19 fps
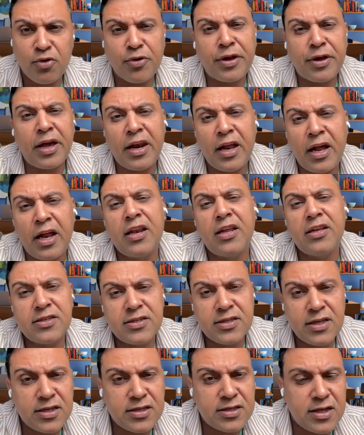food canal
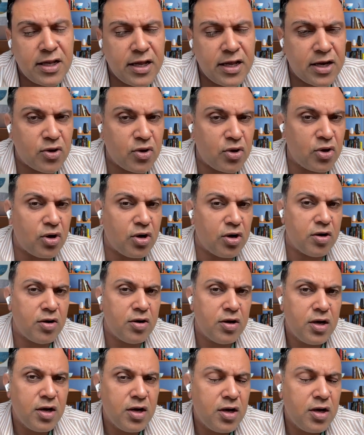is linked to your